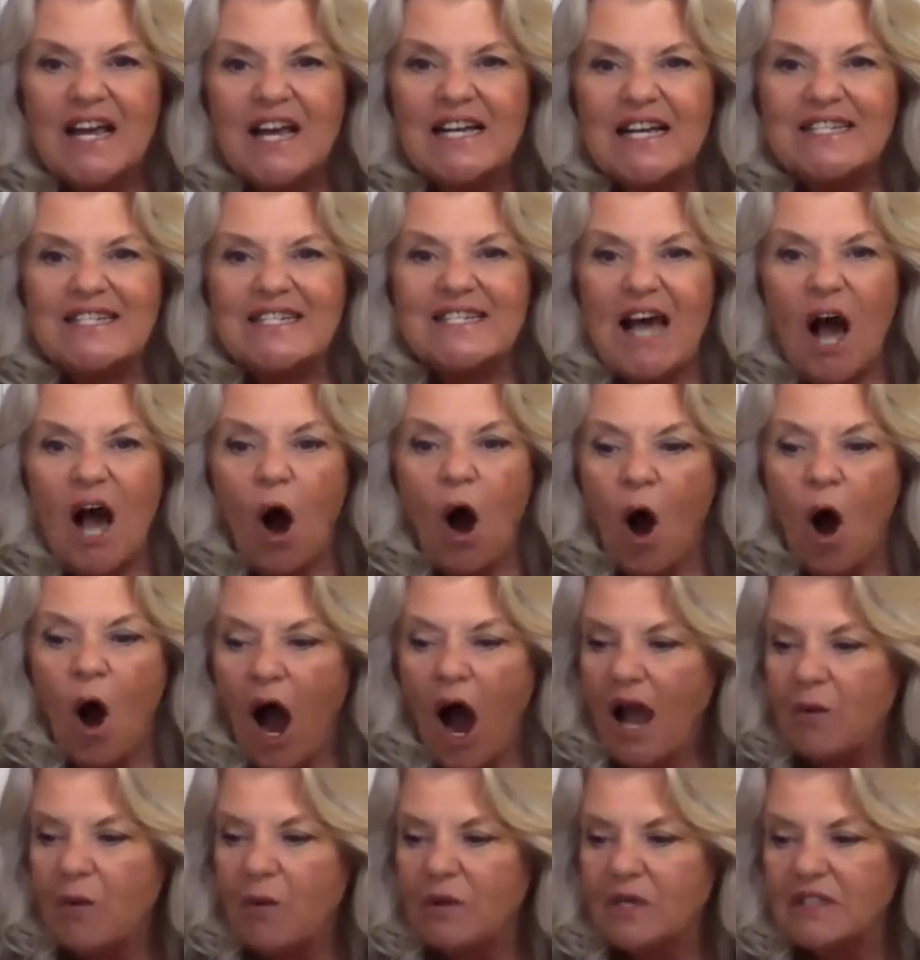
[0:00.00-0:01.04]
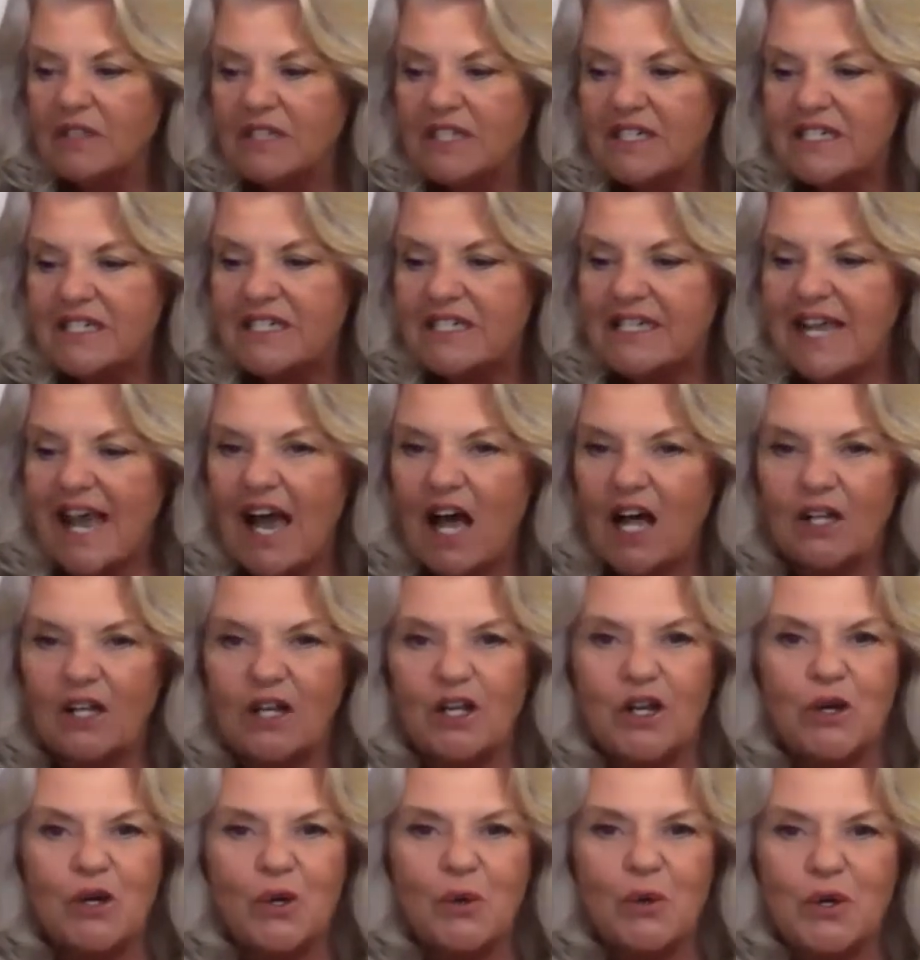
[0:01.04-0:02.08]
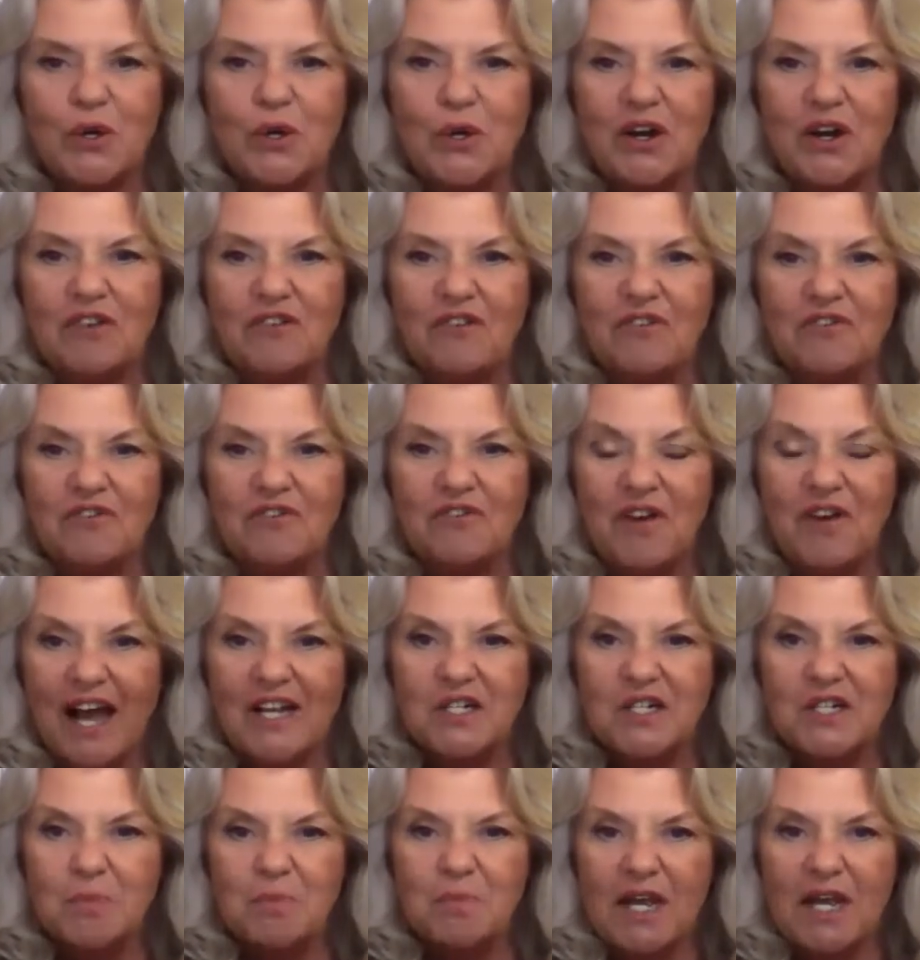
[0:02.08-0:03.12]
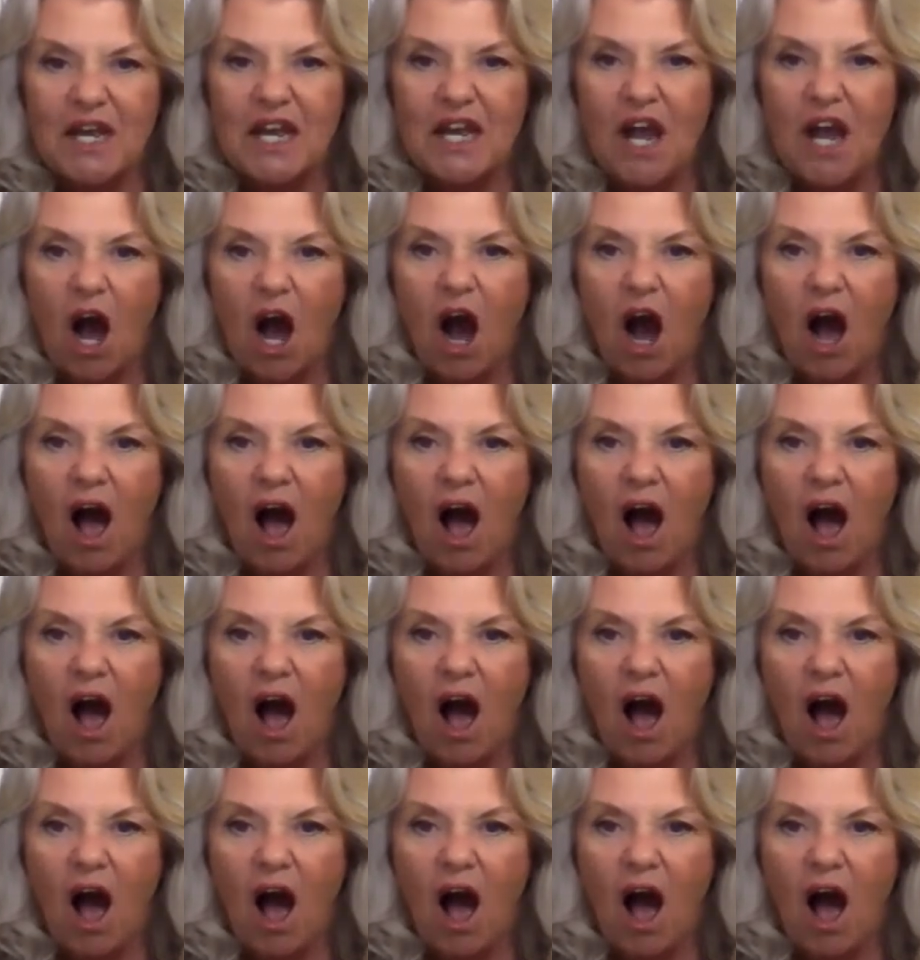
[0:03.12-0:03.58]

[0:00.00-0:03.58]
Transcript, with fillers: So I will just tell you, you can find me